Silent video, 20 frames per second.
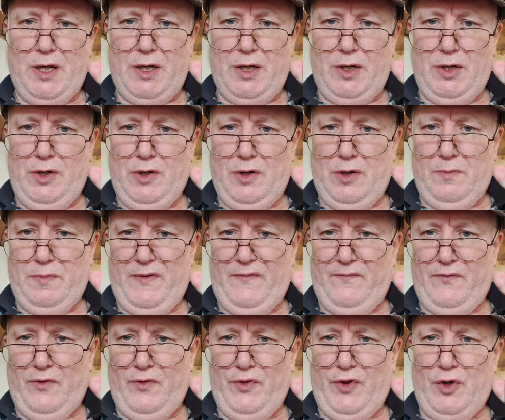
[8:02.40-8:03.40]
you know,
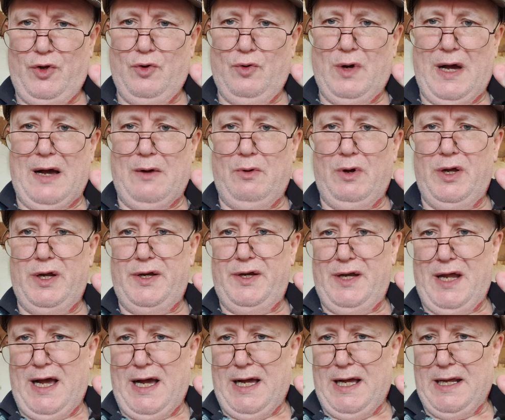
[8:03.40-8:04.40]
before they go out at
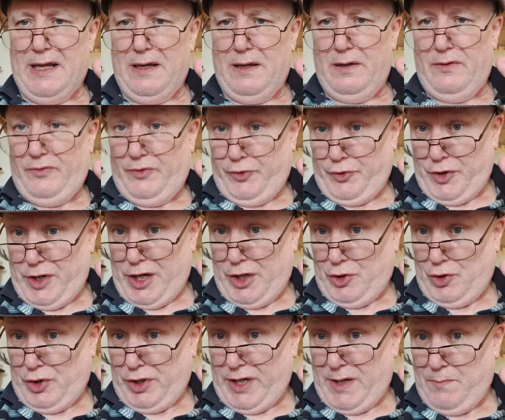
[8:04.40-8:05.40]
night at three
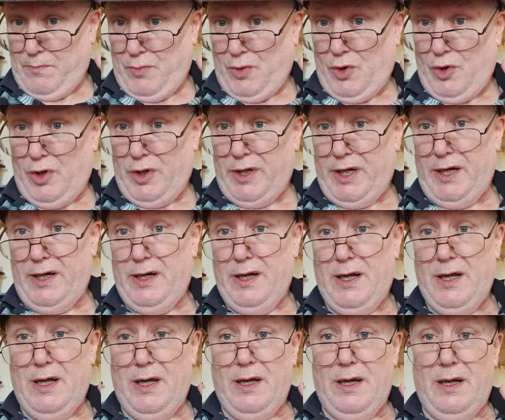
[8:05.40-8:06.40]
o'clock in the morning
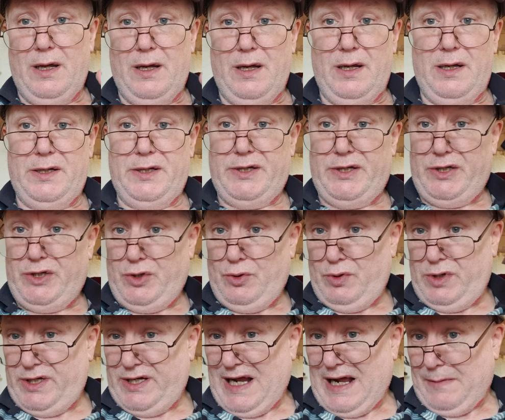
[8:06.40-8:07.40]
and to
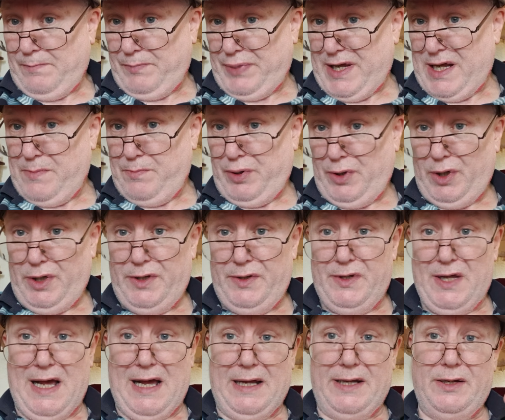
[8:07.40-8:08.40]
attack people and
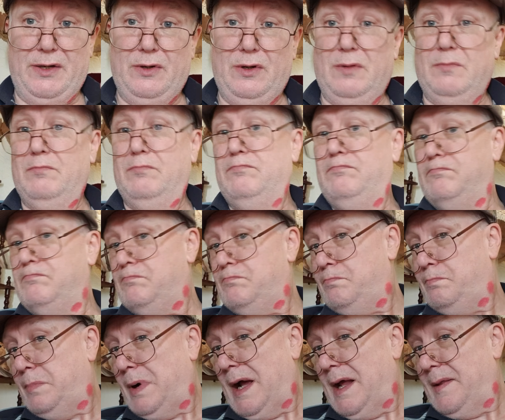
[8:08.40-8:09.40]
that, you know,
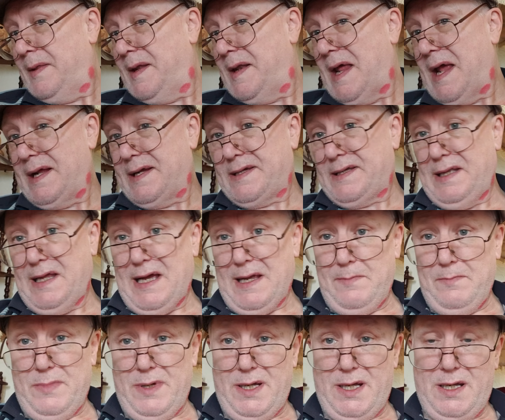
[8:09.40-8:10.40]
bite the necks
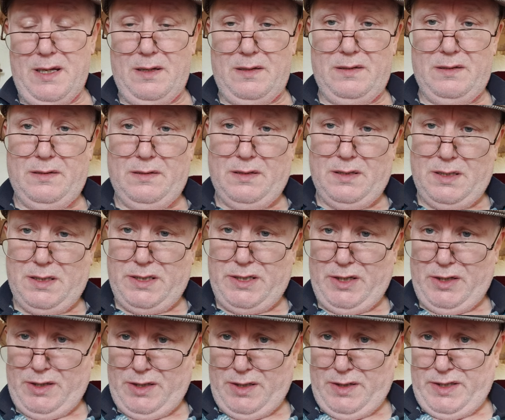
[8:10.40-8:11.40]
like me and
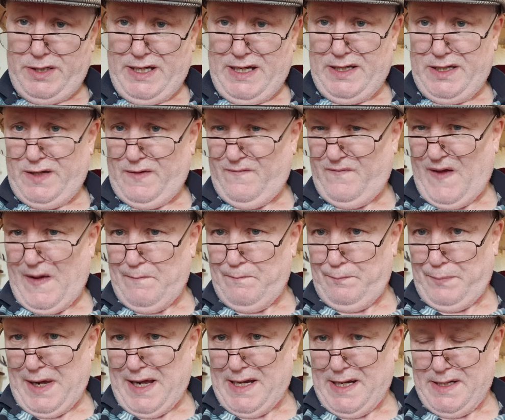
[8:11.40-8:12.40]
turn us into
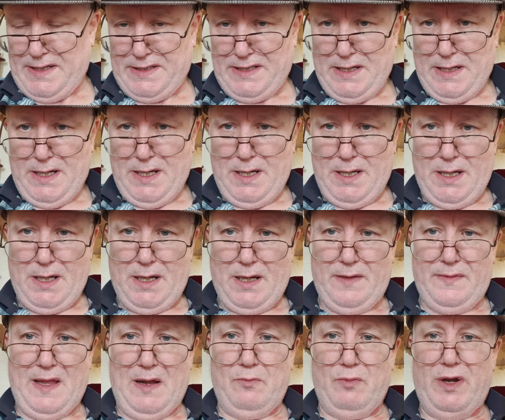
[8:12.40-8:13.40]
vampires
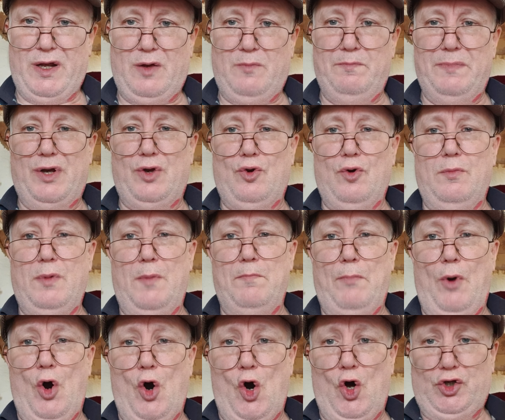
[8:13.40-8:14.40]
and then we become
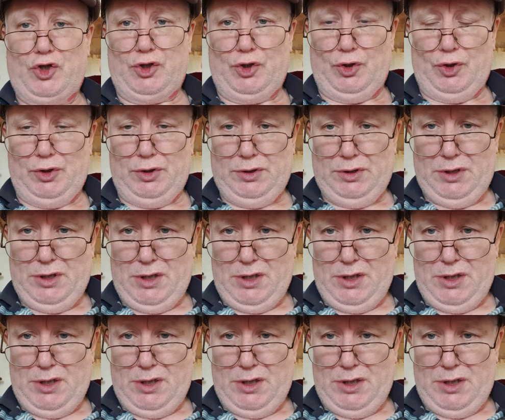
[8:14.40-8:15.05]
immortal.